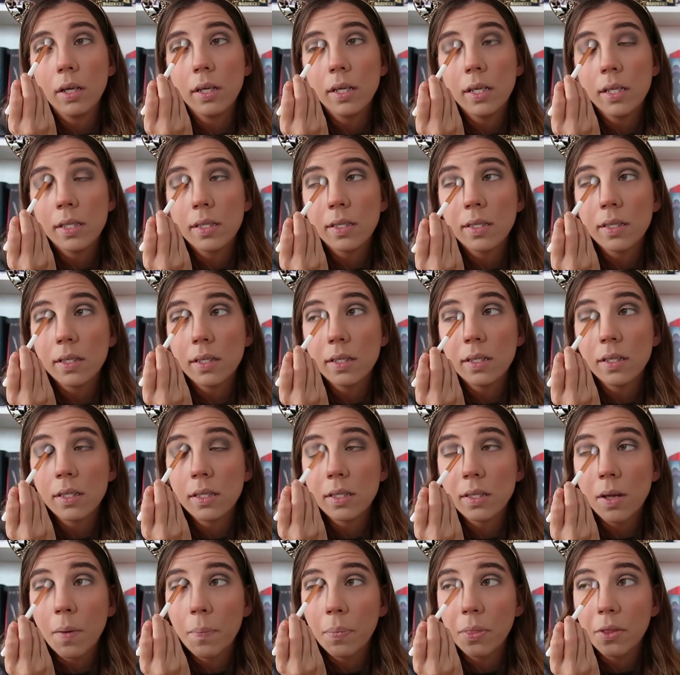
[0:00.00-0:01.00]
it's
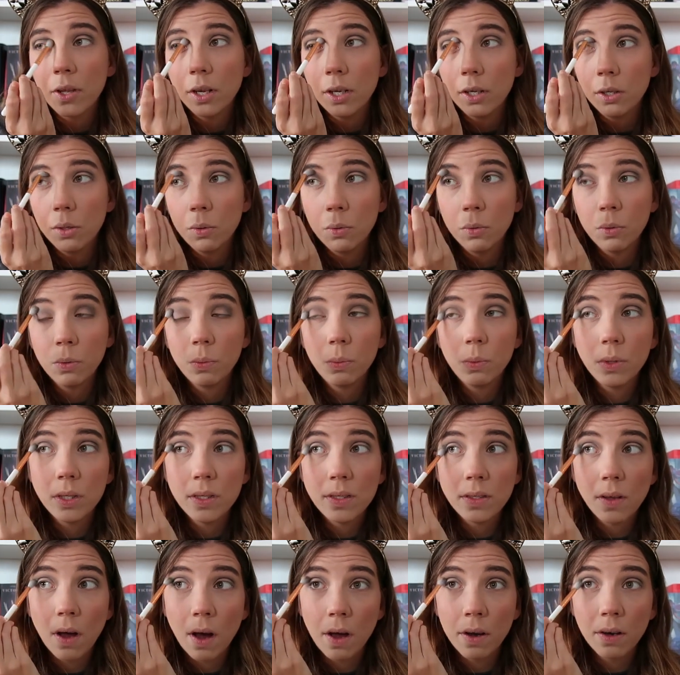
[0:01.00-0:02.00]
something new, we
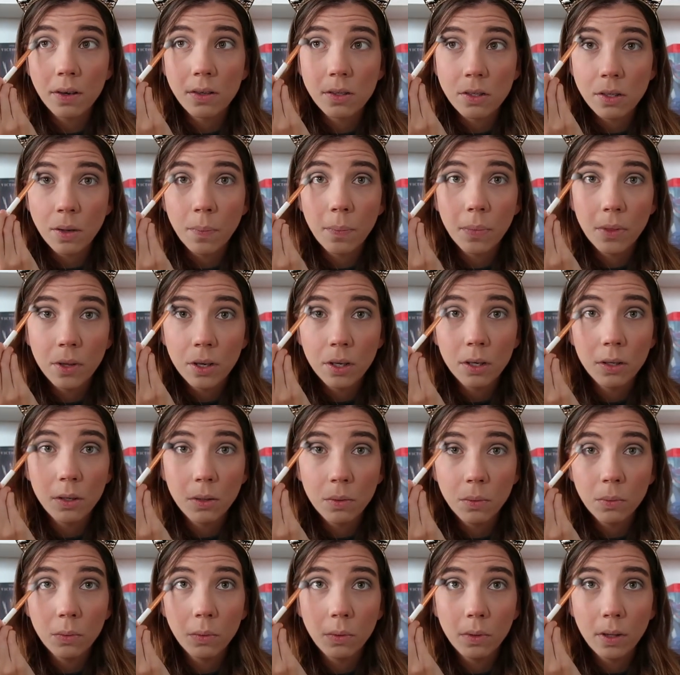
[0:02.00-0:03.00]
starting something
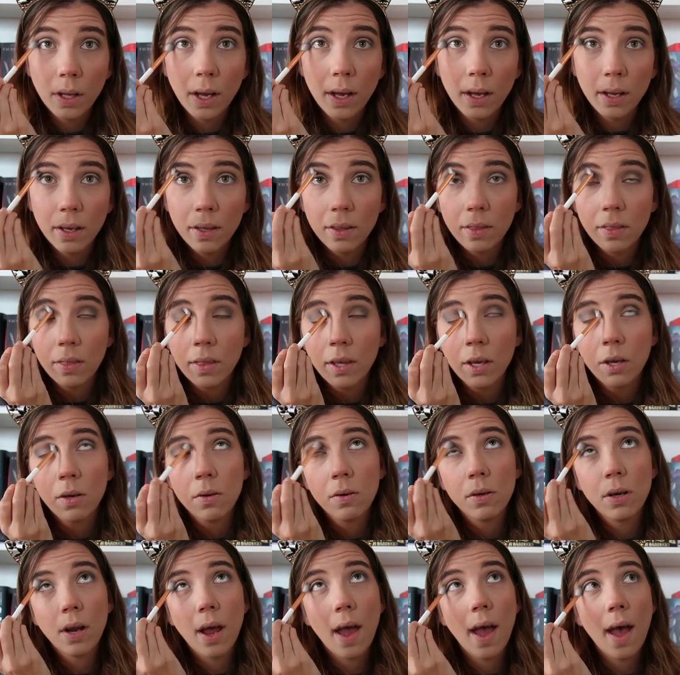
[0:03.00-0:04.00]
new. Like, they
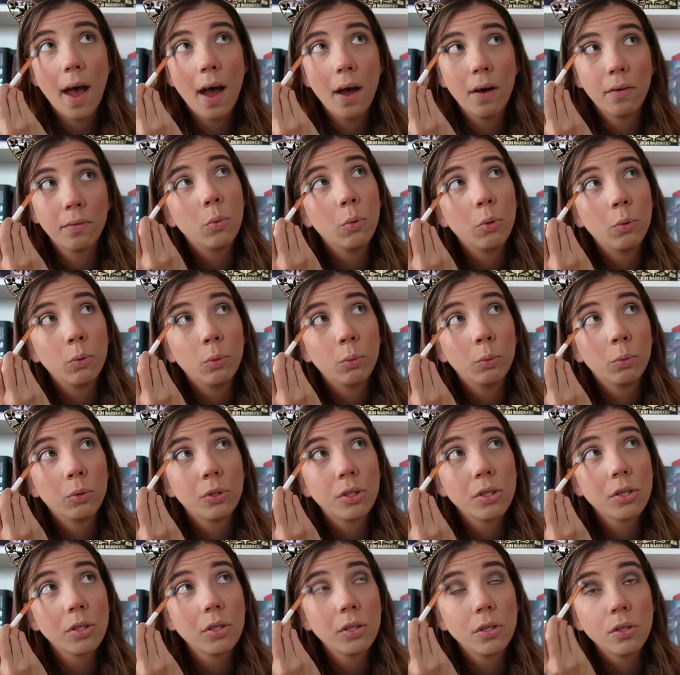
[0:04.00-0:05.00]
could have
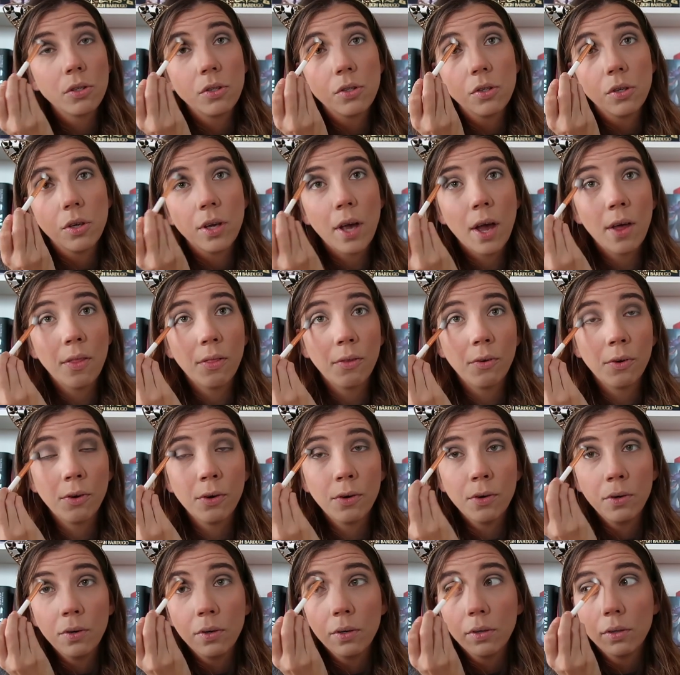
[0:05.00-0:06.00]
ruled
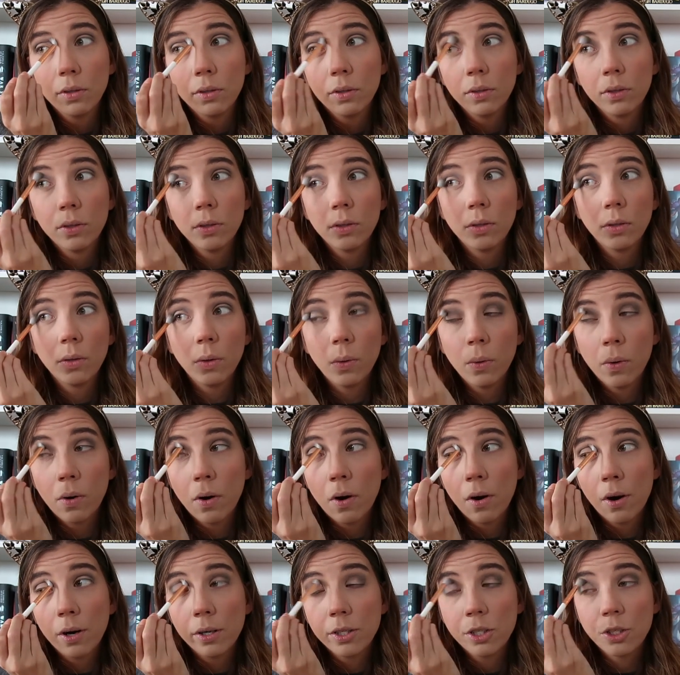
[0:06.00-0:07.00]
together
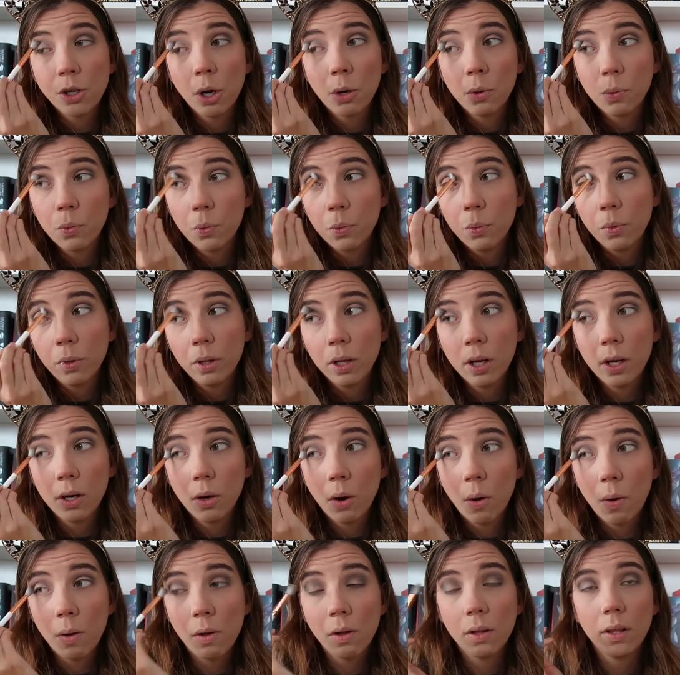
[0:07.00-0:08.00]
or don't rule
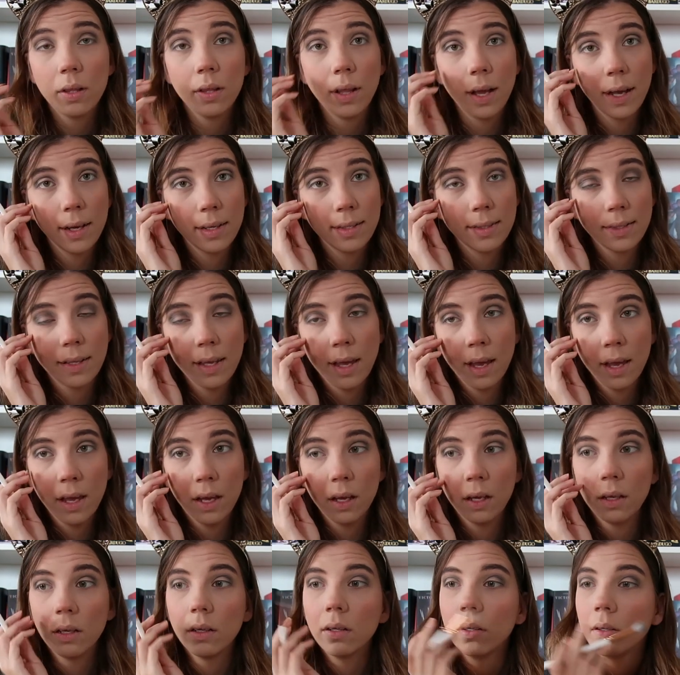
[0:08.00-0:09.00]
at all, like
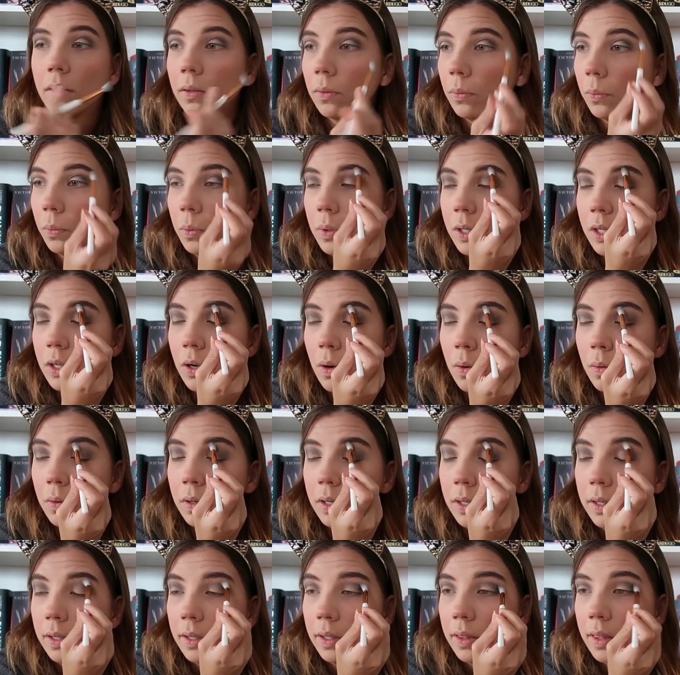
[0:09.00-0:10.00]
saying we
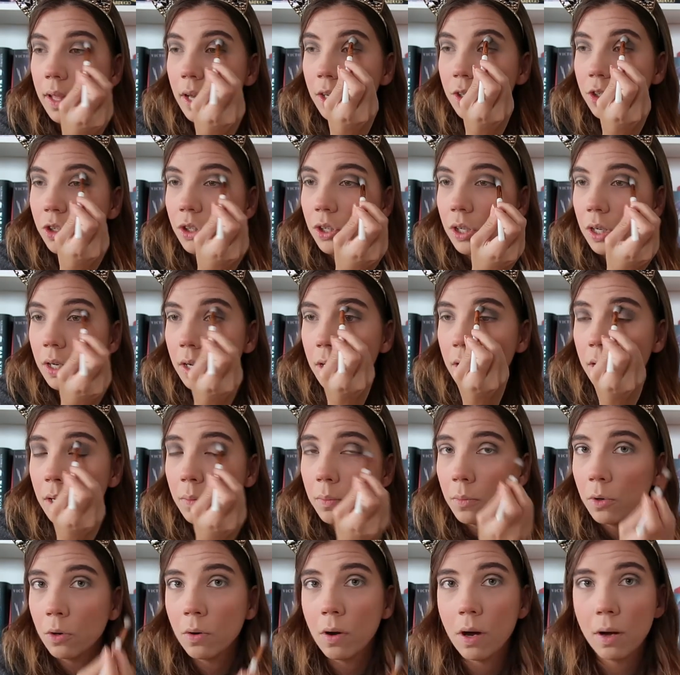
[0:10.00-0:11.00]
don't need that shit
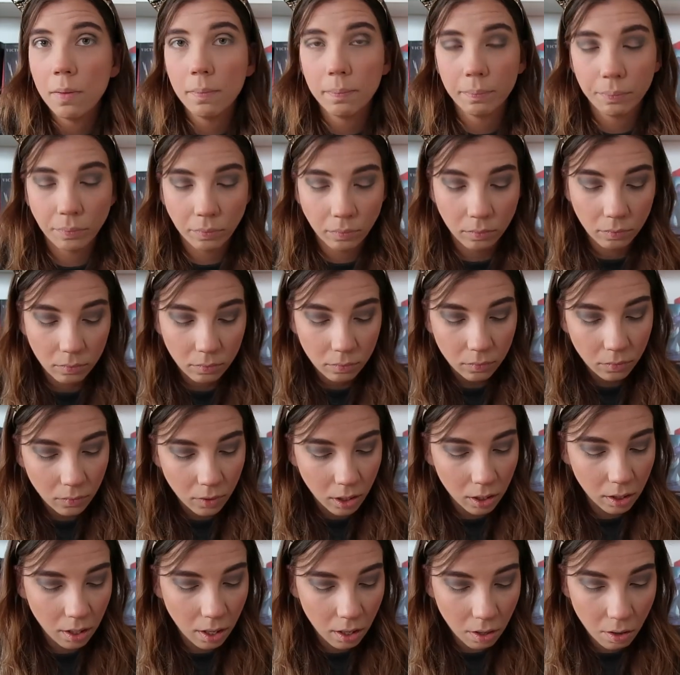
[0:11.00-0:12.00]
anymore.
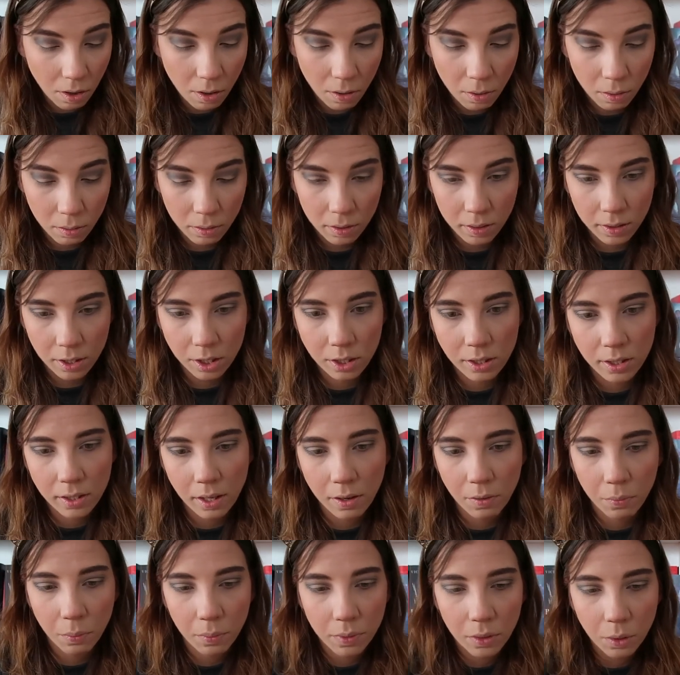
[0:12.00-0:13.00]
Like, oh, the
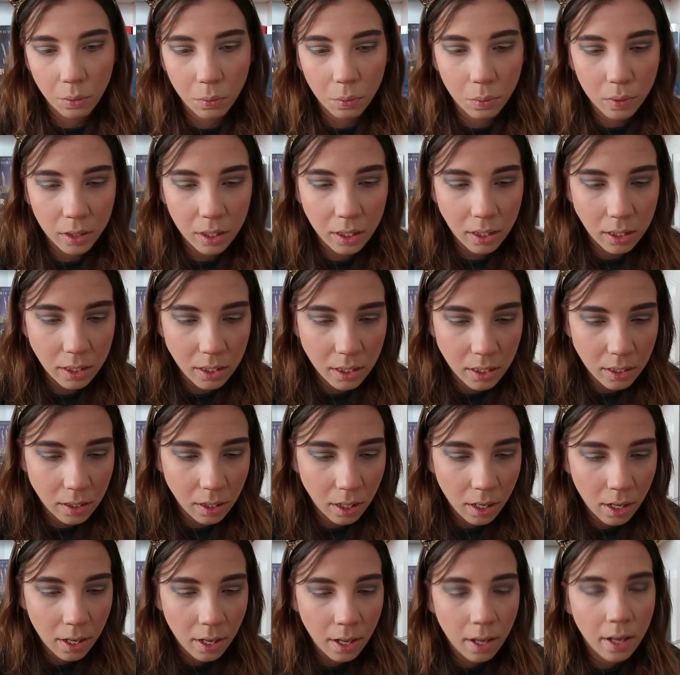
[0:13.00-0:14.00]
stuff with the queens.
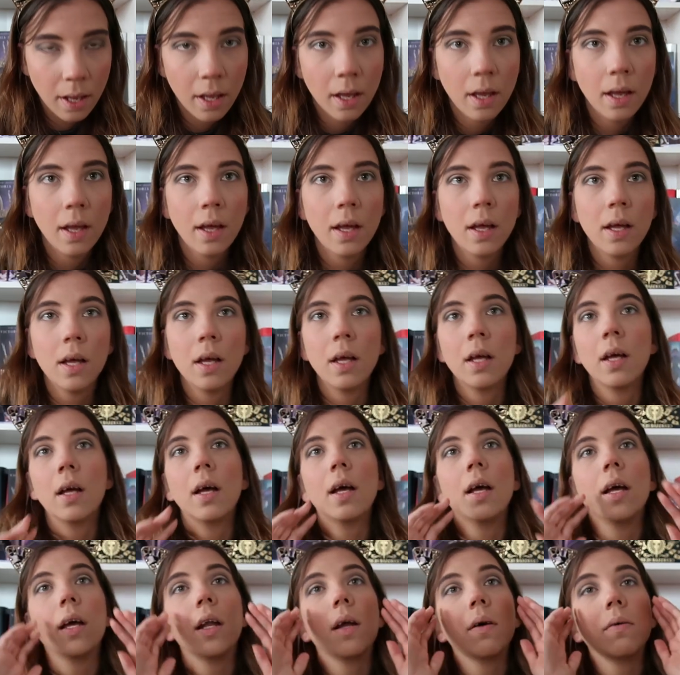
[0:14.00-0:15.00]

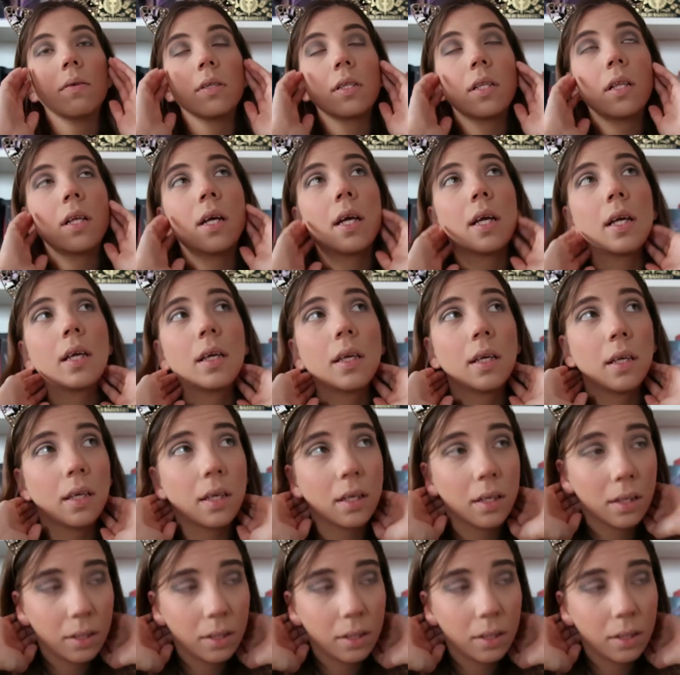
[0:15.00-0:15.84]
And I was like,